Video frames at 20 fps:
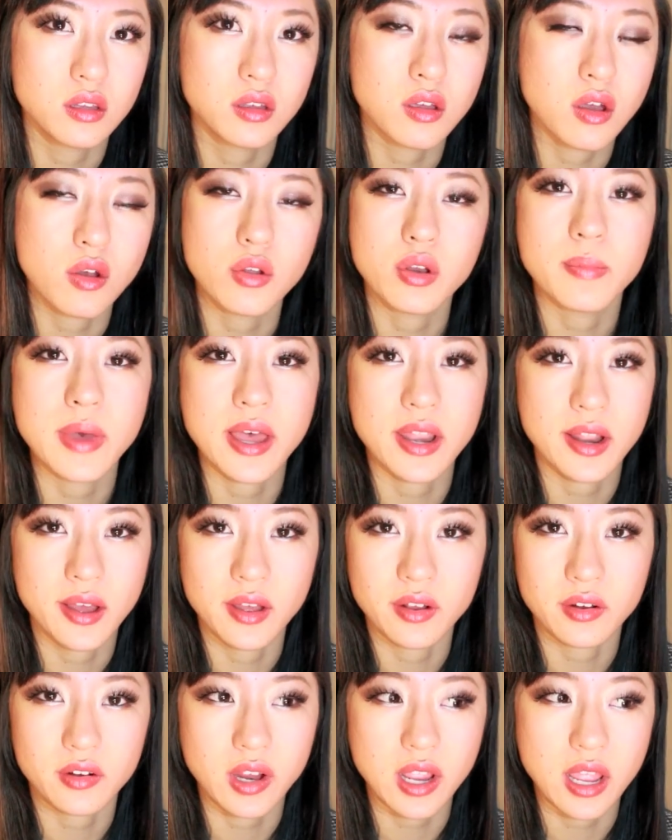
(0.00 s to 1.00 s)
go to bed
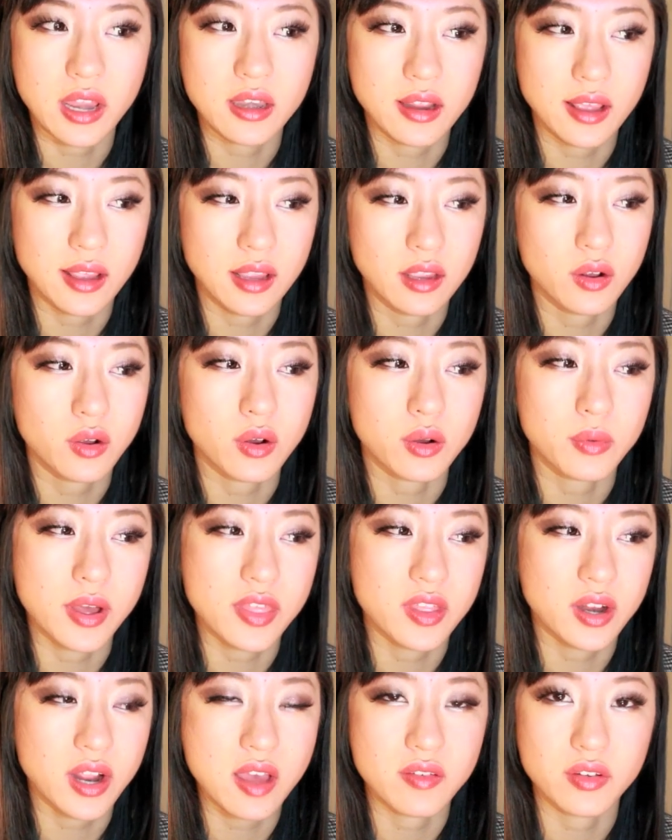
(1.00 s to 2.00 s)
hungry at night, or
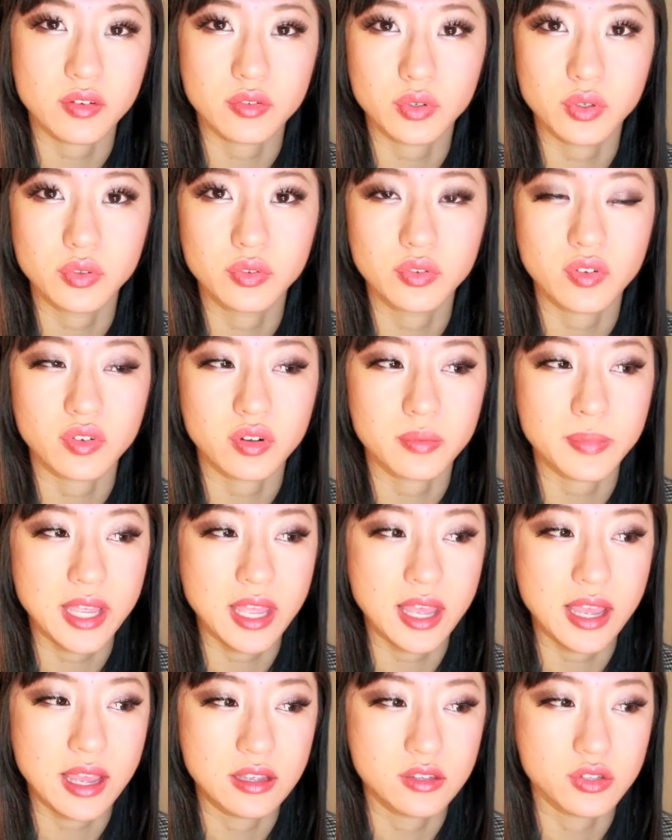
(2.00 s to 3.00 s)
whether I have a roof over my
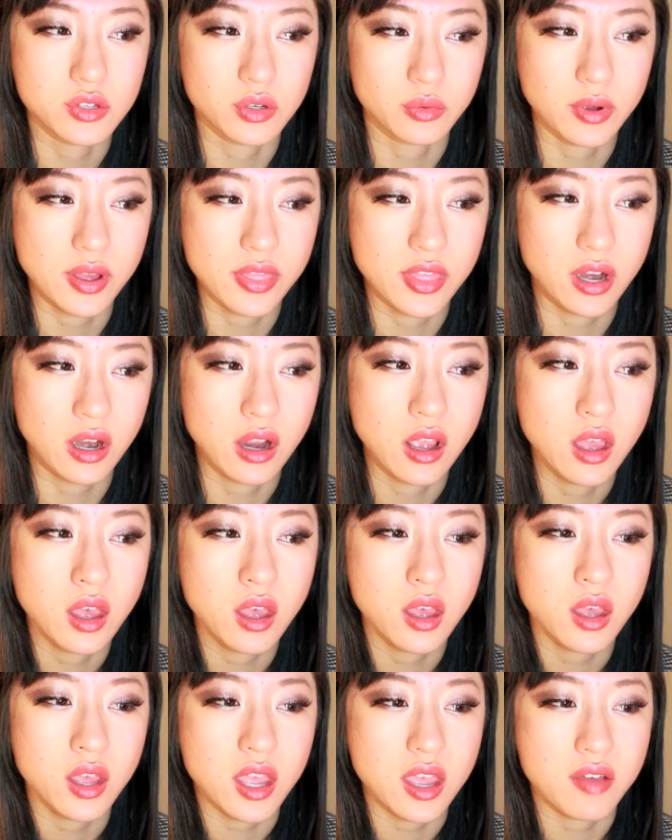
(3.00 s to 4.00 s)
head, or whether
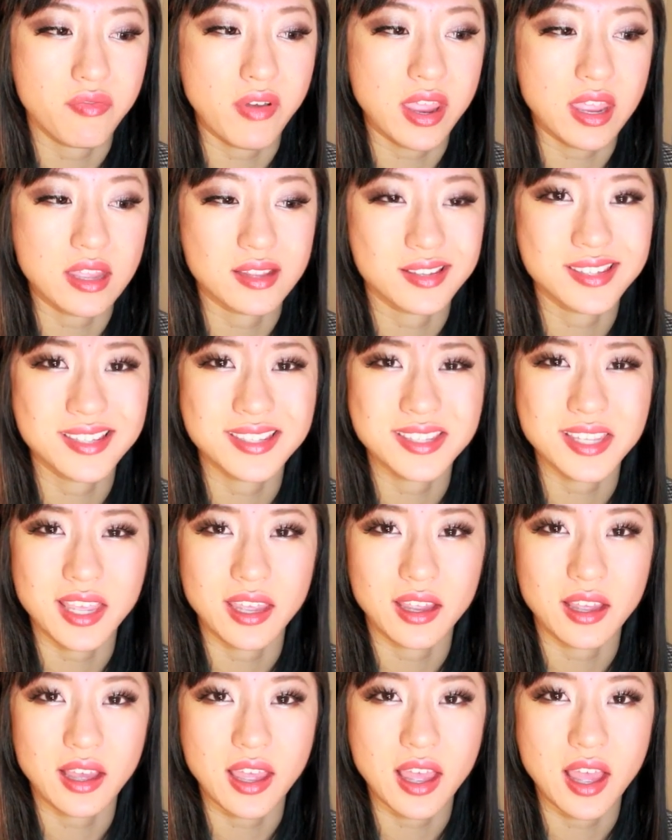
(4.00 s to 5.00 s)
if I get
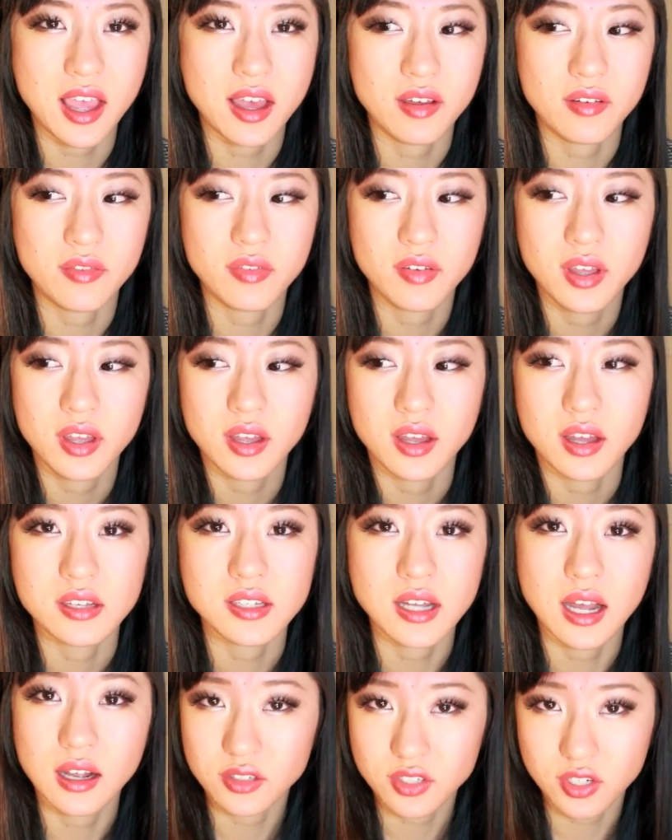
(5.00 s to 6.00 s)
sick I have a
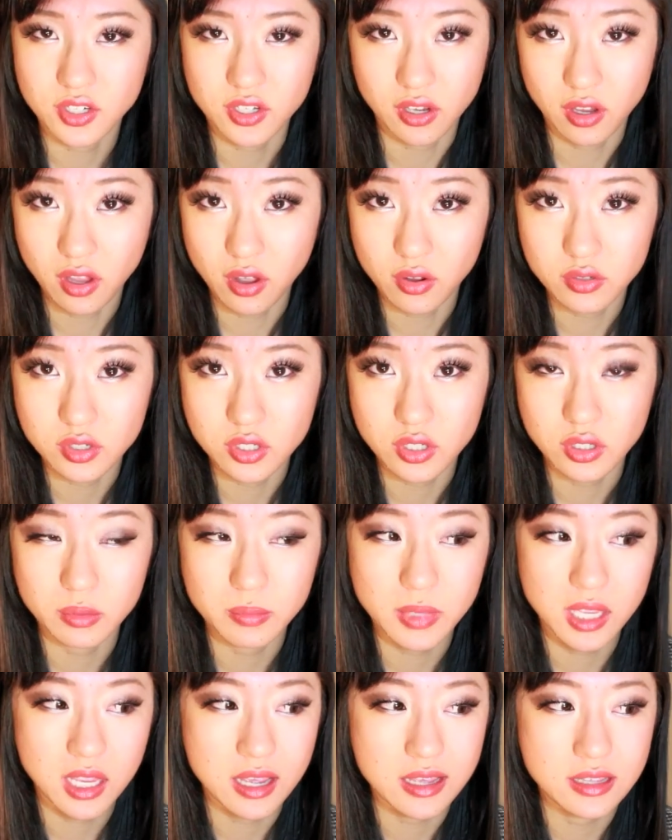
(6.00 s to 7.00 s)
doctor to go to,
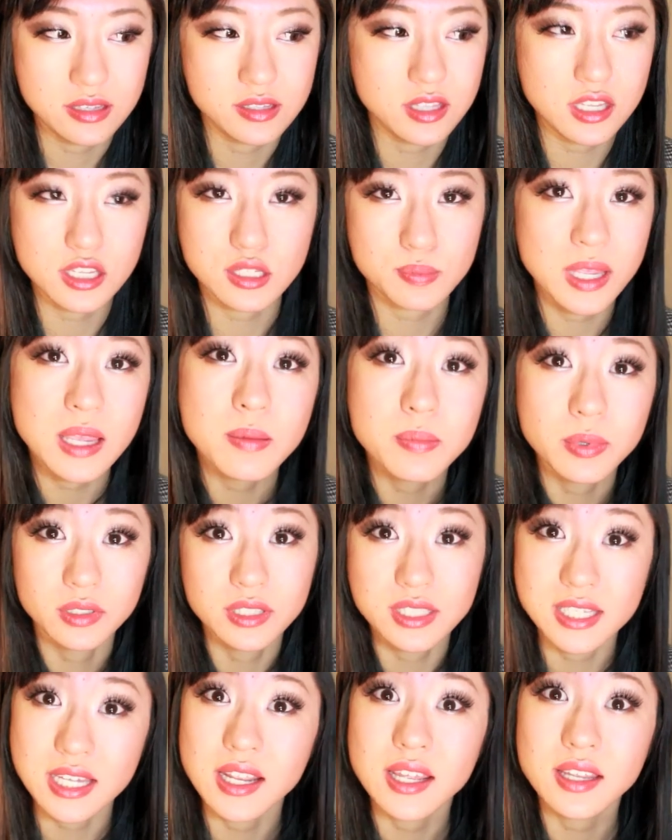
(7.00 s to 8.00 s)
because these
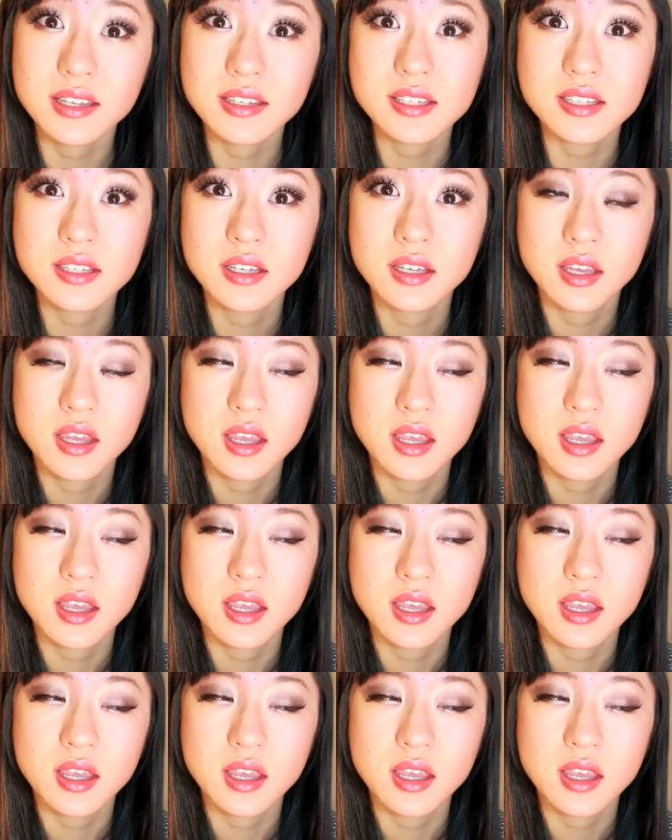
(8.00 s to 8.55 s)
people didn't.